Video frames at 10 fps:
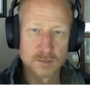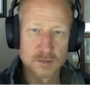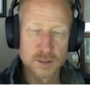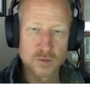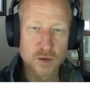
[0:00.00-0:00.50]

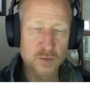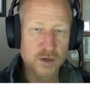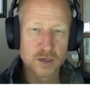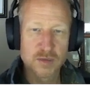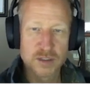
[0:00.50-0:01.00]
So what we're
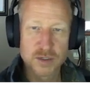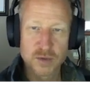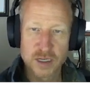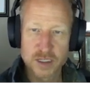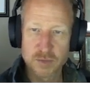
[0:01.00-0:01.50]
going to be
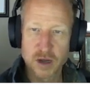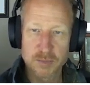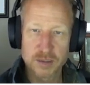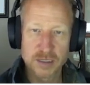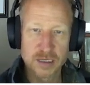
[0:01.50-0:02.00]
doing is
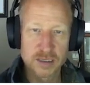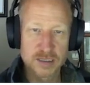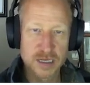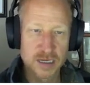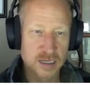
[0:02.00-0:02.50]
populating the
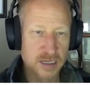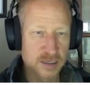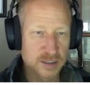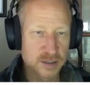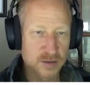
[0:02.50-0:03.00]
data
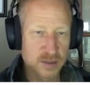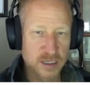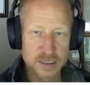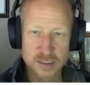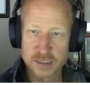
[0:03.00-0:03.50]
into
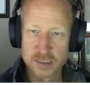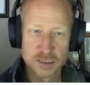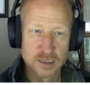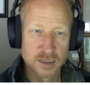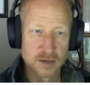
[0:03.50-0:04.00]
this
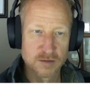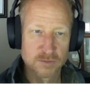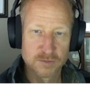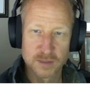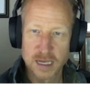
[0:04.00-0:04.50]

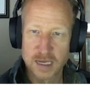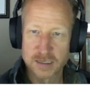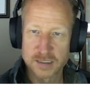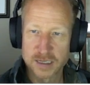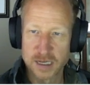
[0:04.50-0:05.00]

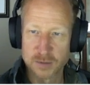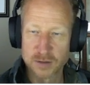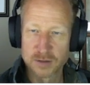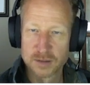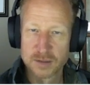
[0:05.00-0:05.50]
flags table.